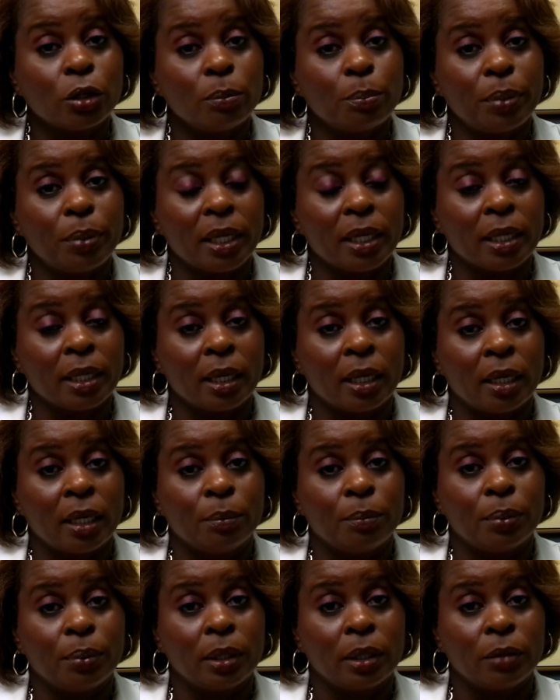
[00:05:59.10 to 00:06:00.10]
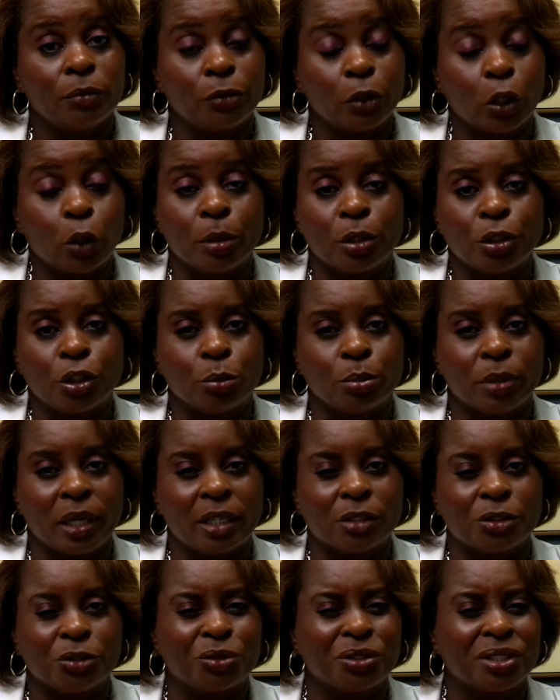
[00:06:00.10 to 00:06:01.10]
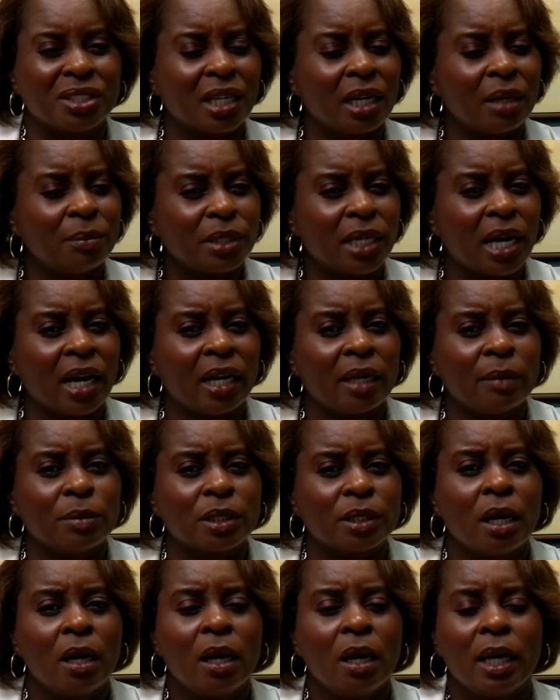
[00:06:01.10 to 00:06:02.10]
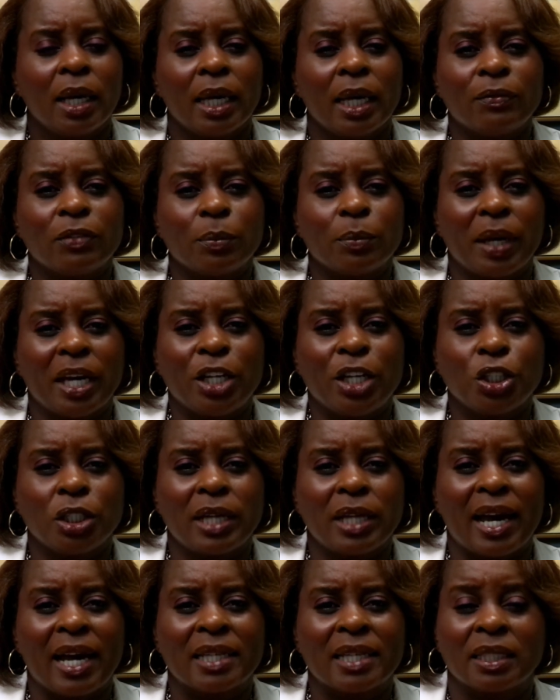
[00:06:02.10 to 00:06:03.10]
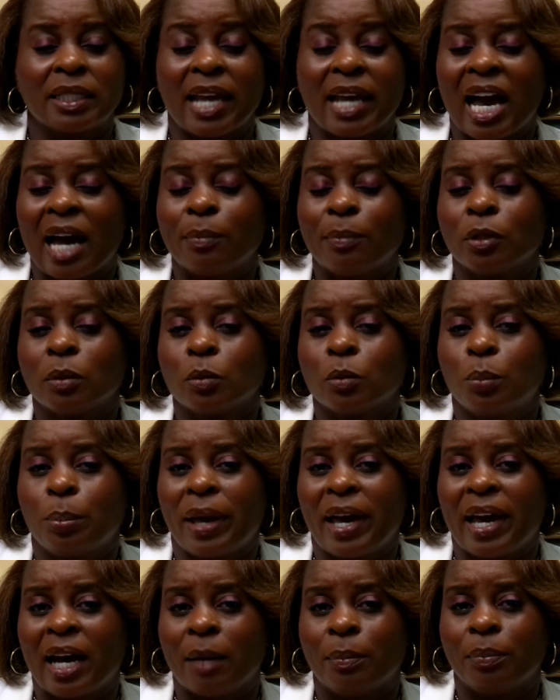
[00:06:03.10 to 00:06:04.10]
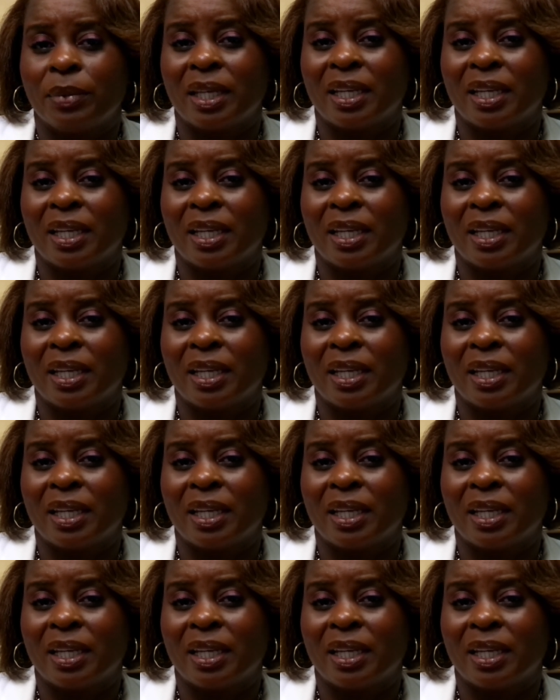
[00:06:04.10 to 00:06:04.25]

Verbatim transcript: can pick up fallopian tube cancer, sometimes if a patient has an abnormal pap